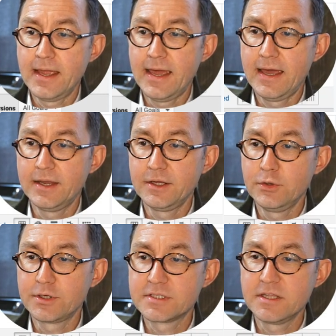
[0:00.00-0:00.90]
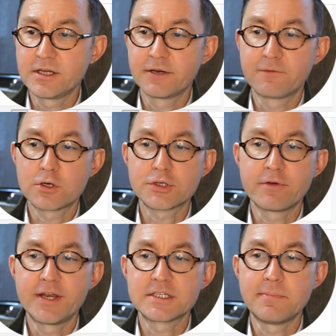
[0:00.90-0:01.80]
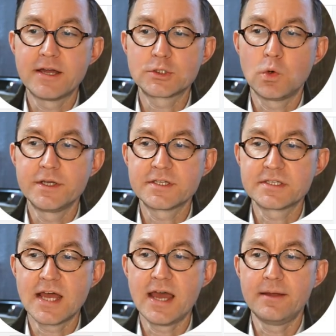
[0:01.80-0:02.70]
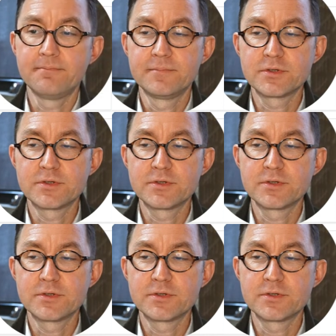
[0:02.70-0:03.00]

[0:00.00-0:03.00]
And you can see the conversion rate is about twice as high.